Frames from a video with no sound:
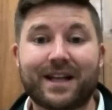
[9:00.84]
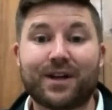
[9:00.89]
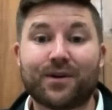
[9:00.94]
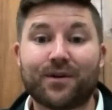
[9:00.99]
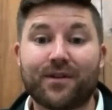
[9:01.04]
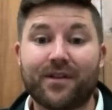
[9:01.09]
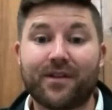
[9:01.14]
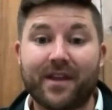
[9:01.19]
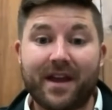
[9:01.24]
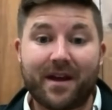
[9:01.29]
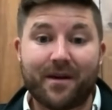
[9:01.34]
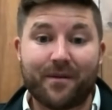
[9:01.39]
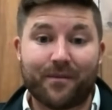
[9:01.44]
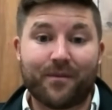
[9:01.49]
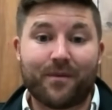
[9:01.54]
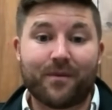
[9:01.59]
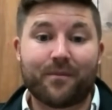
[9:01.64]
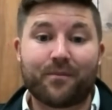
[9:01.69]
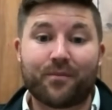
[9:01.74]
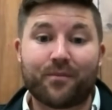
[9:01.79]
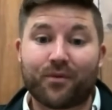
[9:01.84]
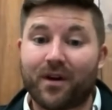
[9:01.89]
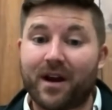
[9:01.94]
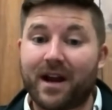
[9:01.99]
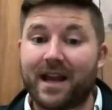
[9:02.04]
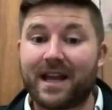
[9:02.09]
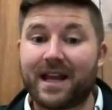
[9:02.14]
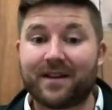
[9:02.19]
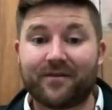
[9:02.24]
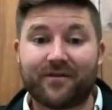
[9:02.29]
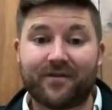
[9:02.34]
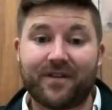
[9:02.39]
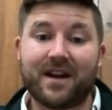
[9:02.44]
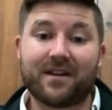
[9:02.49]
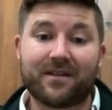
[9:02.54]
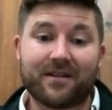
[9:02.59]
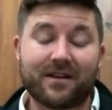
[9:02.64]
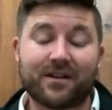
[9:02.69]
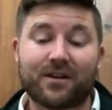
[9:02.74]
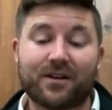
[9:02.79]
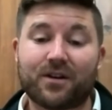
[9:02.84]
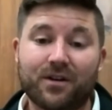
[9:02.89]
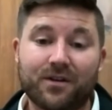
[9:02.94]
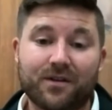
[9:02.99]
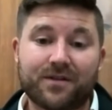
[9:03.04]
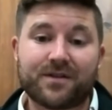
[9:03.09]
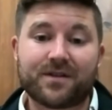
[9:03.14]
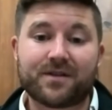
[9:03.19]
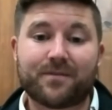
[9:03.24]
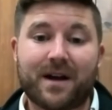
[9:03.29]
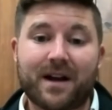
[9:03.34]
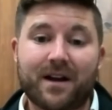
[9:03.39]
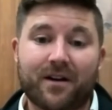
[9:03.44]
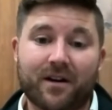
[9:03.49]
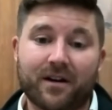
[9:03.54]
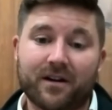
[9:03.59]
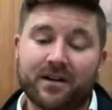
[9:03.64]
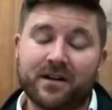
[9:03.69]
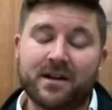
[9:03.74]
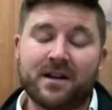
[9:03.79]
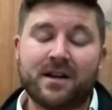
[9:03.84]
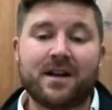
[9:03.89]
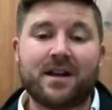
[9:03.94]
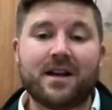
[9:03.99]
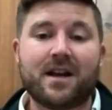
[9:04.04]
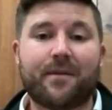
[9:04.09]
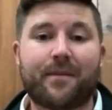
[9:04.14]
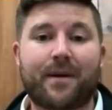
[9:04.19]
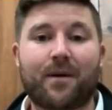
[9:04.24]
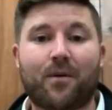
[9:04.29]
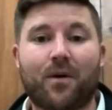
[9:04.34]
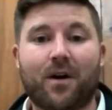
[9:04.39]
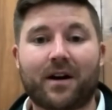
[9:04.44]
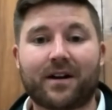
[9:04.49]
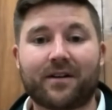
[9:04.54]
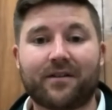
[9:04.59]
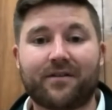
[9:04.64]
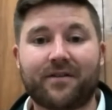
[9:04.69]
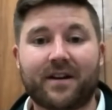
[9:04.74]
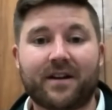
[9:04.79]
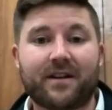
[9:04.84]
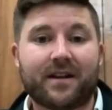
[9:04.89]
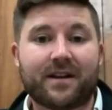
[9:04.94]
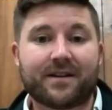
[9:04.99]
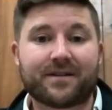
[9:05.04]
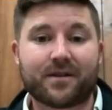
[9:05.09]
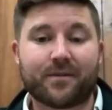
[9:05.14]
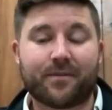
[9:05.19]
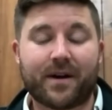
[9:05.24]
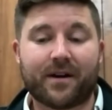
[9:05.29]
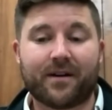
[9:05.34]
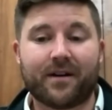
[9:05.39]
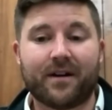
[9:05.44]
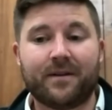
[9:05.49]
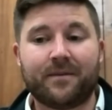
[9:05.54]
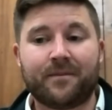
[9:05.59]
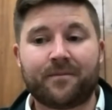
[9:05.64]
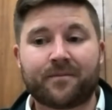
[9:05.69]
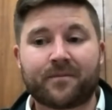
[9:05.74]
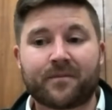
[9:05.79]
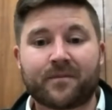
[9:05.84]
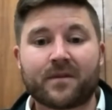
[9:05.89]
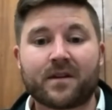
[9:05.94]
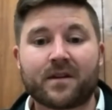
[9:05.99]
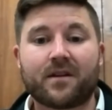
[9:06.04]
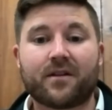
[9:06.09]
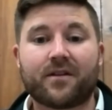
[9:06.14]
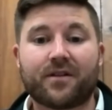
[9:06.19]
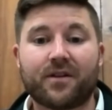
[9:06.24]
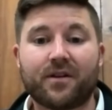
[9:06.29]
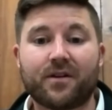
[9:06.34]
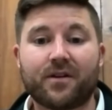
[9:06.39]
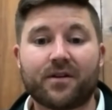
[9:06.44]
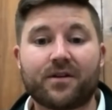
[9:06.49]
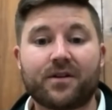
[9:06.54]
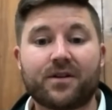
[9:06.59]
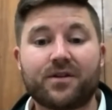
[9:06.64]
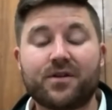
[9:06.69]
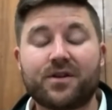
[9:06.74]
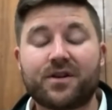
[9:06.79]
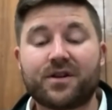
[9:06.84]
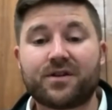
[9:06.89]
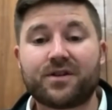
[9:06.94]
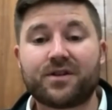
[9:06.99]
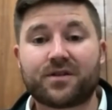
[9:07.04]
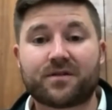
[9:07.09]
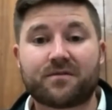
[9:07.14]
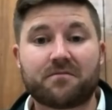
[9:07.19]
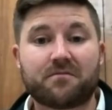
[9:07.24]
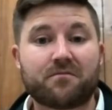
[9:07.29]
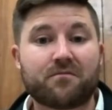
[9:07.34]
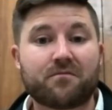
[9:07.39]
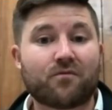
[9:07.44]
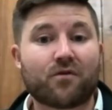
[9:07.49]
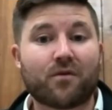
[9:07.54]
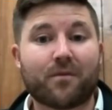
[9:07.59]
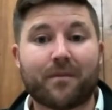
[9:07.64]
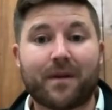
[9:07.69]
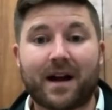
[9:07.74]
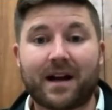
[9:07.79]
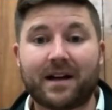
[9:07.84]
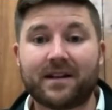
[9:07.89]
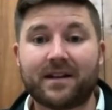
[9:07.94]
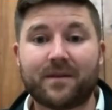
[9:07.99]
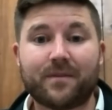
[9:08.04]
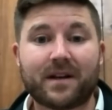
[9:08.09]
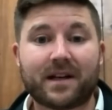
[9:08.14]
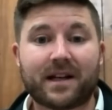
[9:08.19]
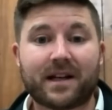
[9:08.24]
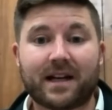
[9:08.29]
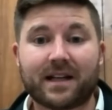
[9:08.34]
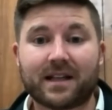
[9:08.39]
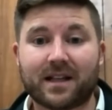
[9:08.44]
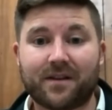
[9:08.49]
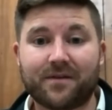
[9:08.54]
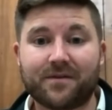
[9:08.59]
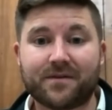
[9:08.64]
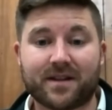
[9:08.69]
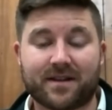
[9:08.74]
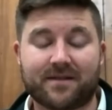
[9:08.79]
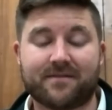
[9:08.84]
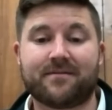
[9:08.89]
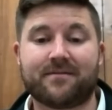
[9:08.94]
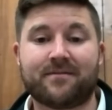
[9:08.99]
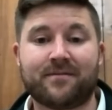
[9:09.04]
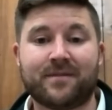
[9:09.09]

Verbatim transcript: hear them pray in faith. It encourages my heart and my walk in faith as their parent. Third, you could just remind them that God loves them.